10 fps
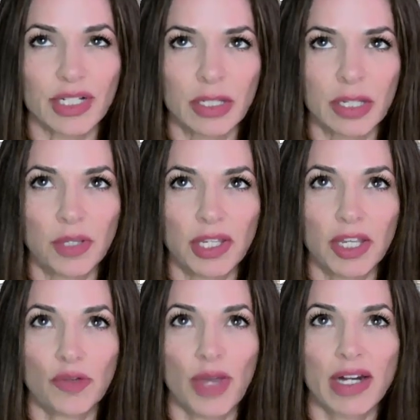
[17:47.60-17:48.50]
keeping
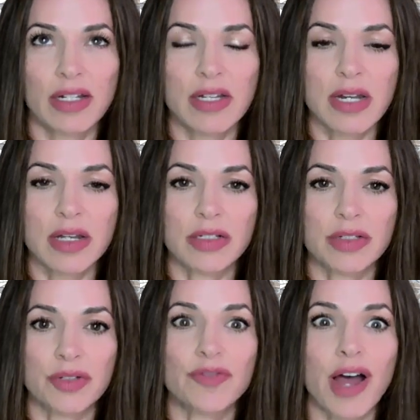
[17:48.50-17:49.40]
humanity in a
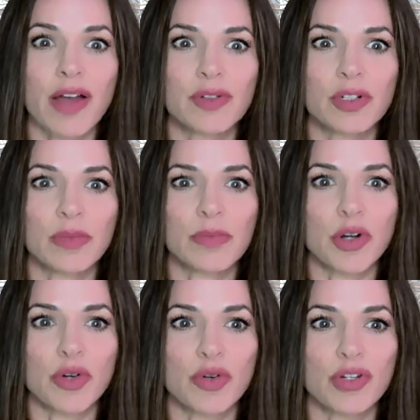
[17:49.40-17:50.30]
survival
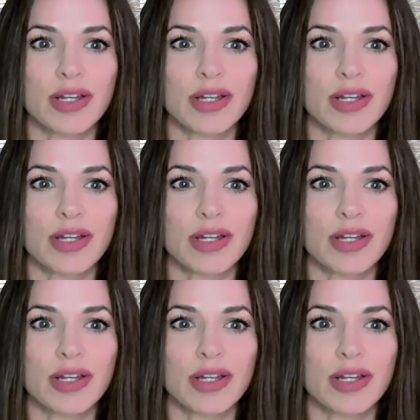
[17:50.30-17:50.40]
mode,